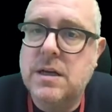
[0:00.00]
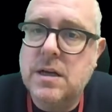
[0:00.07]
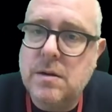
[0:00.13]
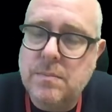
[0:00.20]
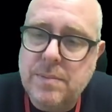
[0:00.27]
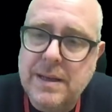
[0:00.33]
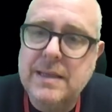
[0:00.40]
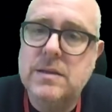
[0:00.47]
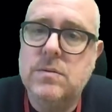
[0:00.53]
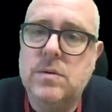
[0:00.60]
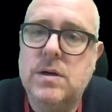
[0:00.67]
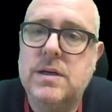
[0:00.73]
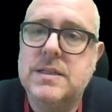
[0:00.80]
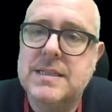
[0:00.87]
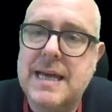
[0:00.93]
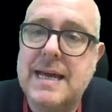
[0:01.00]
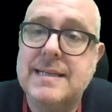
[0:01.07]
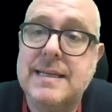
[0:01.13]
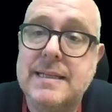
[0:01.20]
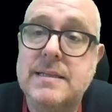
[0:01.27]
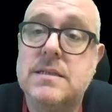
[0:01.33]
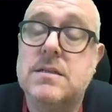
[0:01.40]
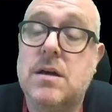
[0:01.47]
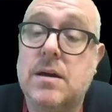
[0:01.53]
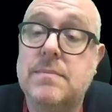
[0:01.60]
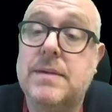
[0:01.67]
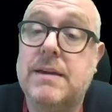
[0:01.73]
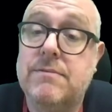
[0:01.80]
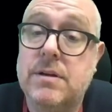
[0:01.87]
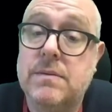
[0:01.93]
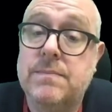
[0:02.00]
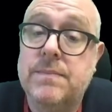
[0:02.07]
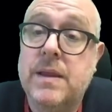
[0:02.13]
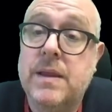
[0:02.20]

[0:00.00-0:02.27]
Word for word: and complete the work set in the time given.